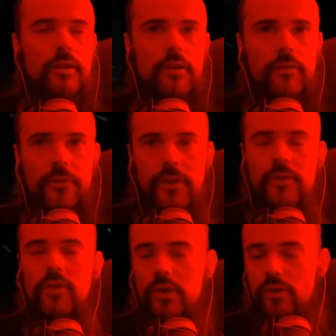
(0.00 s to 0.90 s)
thing
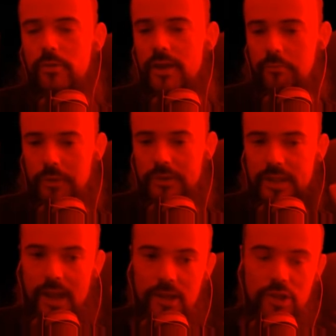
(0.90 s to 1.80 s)
that you can
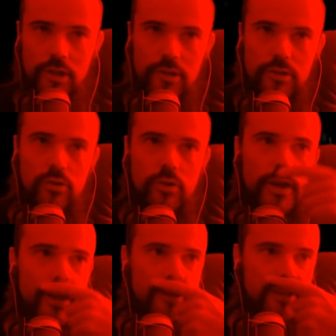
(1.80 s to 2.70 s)
potentially do
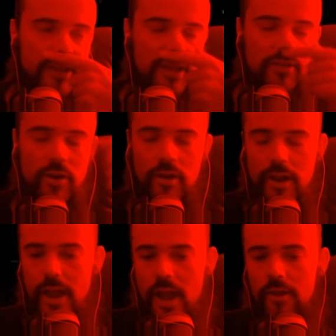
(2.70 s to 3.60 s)
is either
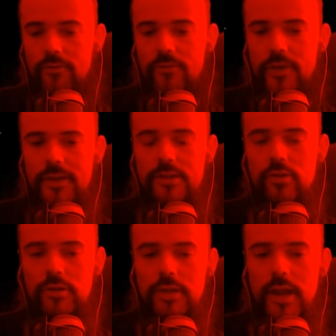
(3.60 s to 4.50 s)
have faster
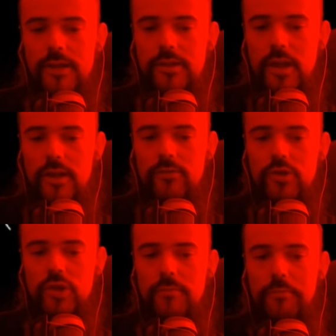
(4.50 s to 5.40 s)
attacks, kind of
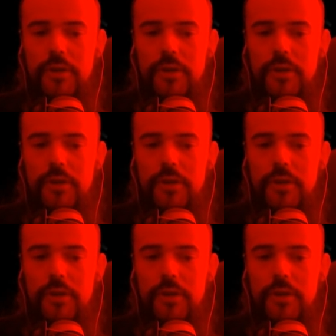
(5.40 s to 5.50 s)
GMP,